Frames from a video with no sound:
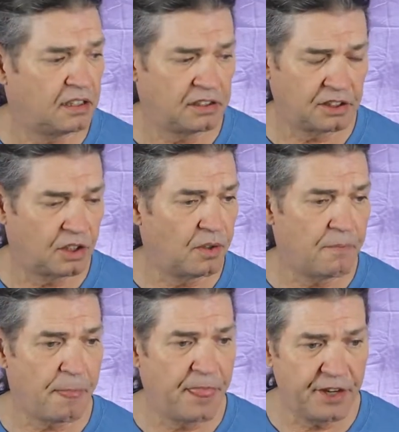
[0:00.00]
So
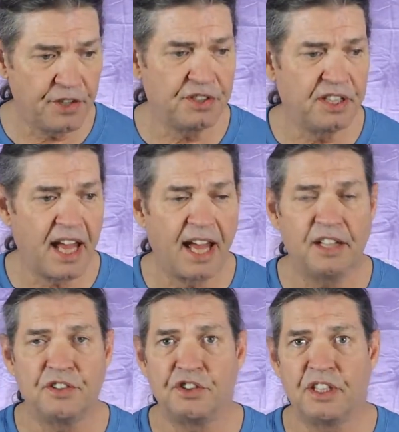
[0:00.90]
there's
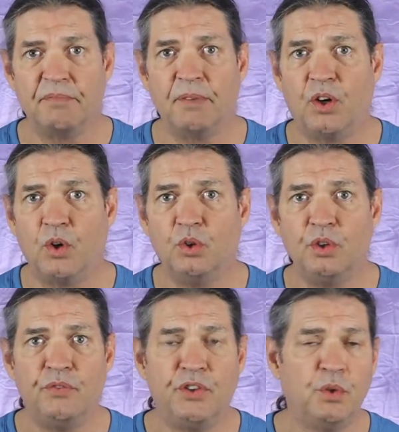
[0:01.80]
that. It's just giving me a whole
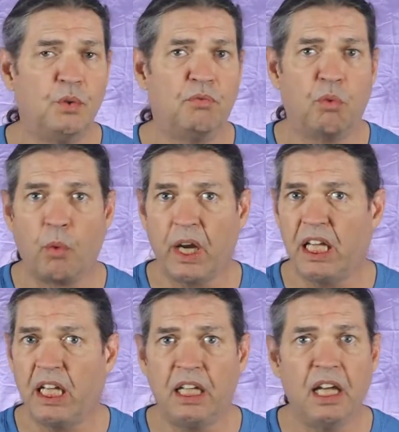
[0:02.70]
new view of
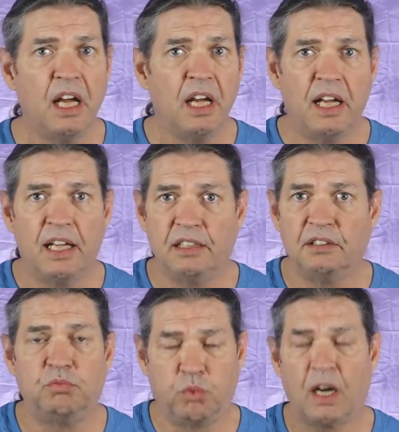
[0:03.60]
Reiki
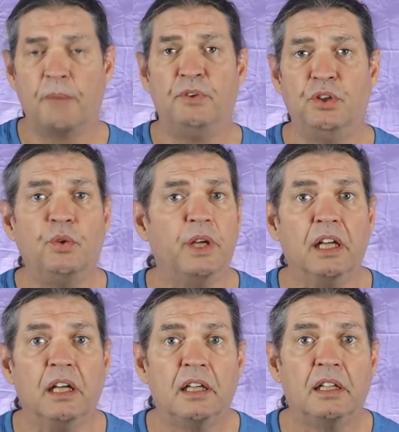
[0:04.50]
and what I'm
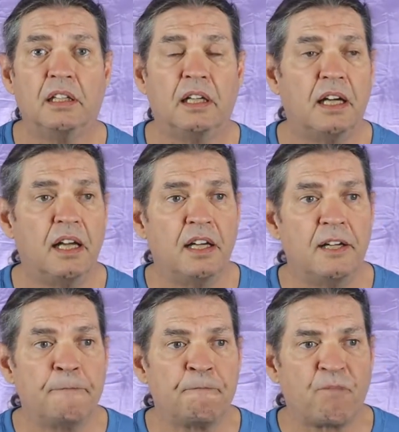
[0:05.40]
doing.
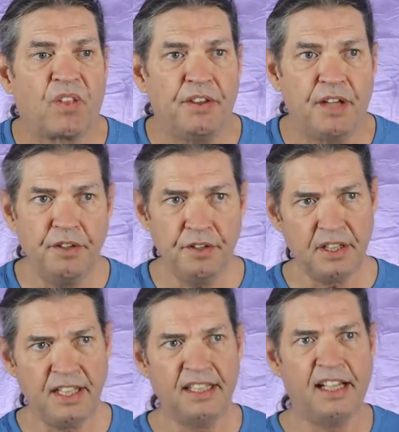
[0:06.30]
The other
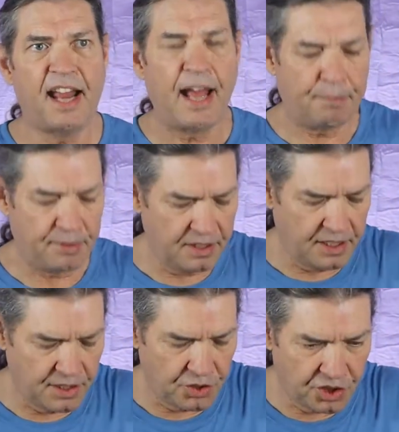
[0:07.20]
thing that happened
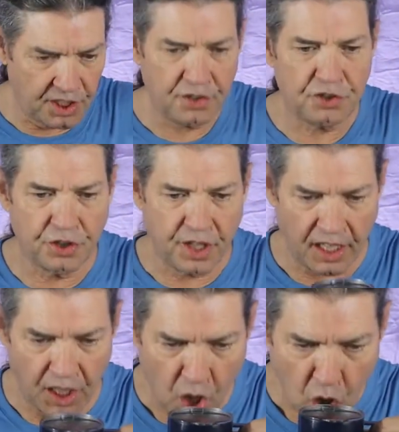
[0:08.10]
is yesterday,